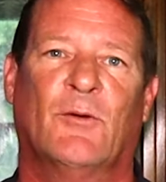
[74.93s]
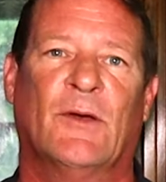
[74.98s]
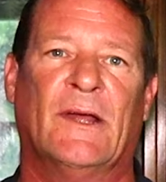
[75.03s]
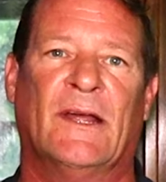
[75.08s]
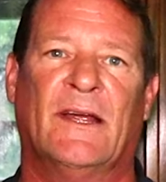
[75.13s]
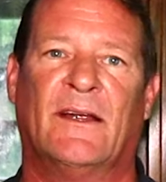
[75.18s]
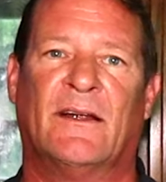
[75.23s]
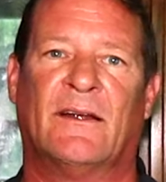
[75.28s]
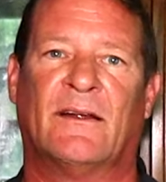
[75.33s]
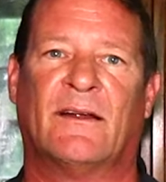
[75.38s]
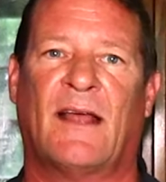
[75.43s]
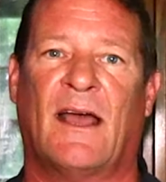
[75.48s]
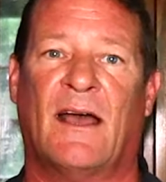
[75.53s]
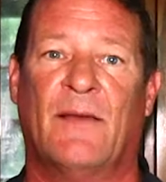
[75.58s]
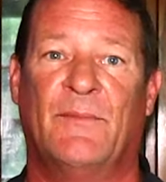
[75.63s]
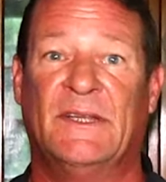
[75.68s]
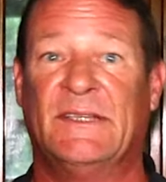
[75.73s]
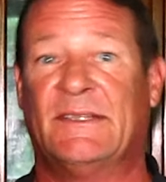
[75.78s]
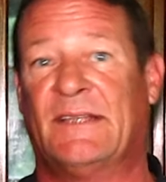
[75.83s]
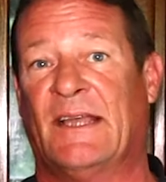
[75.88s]
where
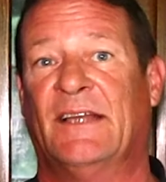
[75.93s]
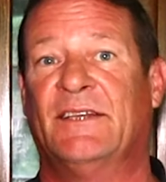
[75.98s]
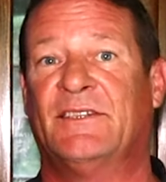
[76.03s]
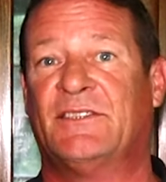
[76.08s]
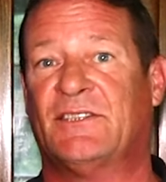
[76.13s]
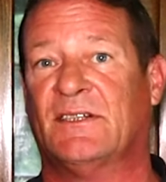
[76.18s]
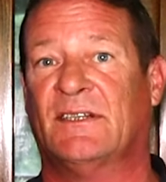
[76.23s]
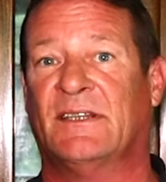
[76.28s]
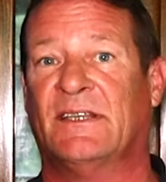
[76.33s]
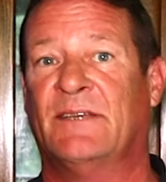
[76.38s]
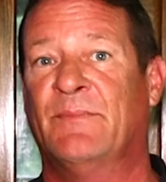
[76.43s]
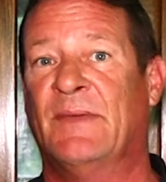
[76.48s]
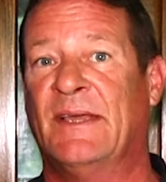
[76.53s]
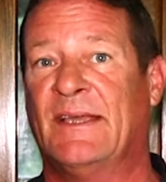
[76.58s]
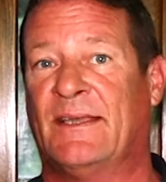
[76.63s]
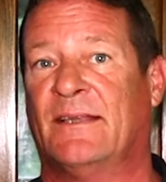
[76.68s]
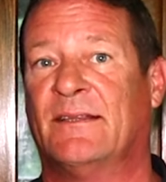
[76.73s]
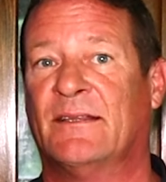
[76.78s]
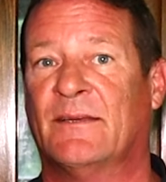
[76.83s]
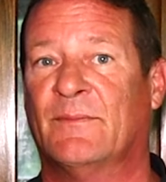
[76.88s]
I'm intentionally
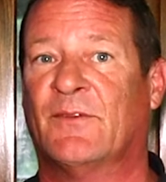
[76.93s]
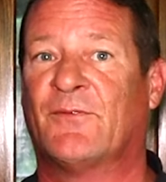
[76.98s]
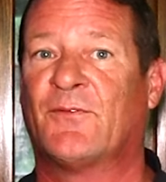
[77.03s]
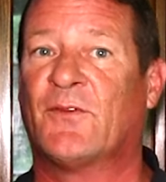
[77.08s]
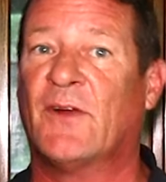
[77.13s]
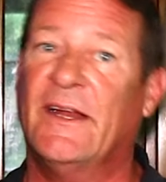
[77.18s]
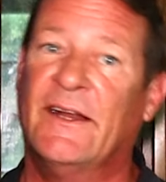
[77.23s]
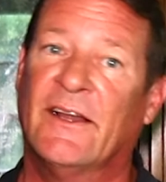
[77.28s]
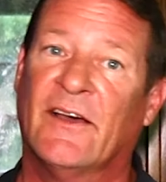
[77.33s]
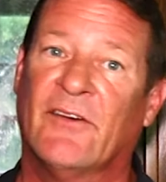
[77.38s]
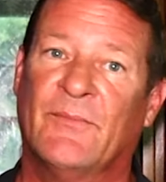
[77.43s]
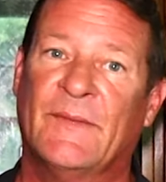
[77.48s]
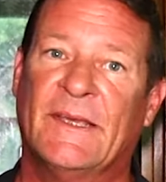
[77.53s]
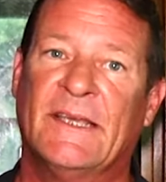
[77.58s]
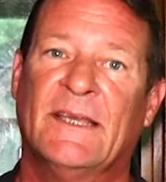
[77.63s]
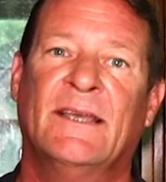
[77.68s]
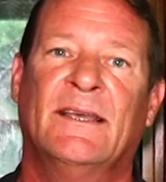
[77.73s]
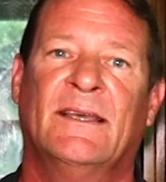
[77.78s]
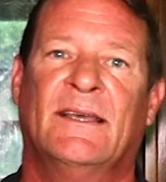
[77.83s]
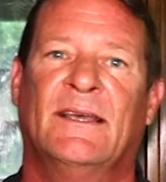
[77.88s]
making them afraid of
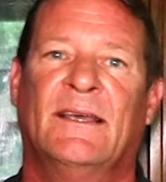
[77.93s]
me,